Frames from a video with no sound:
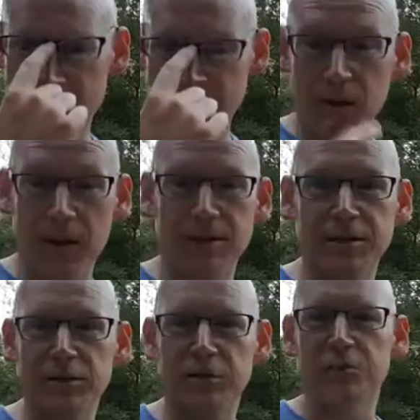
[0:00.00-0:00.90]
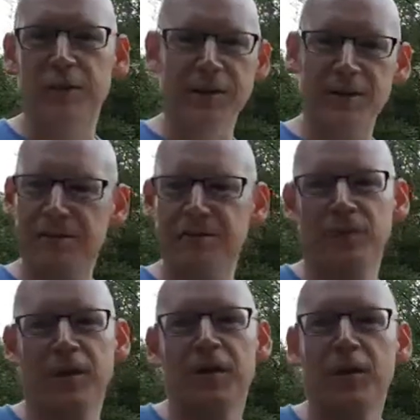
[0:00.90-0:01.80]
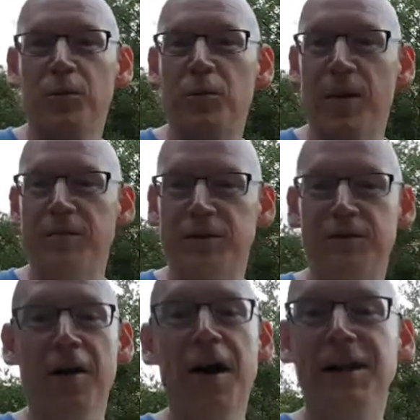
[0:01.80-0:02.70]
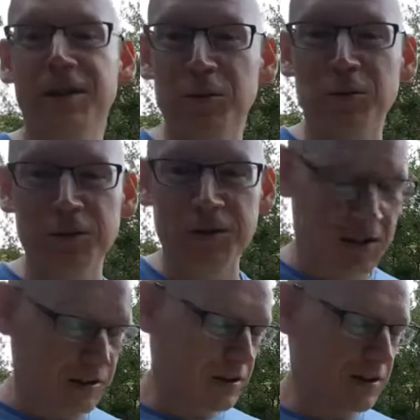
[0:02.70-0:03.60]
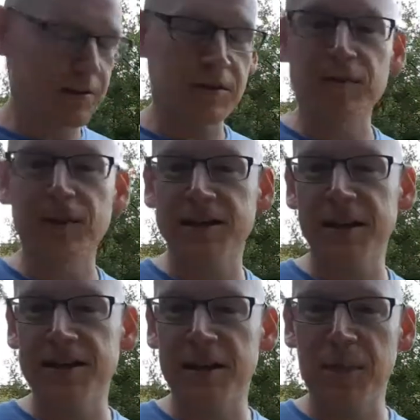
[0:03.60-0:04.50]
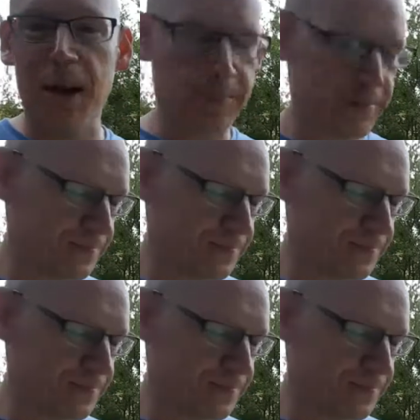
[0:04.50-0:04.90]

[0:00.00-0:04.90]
So otherwise it'll just pick wherever's fairly local to you and you'll have to recenter the map.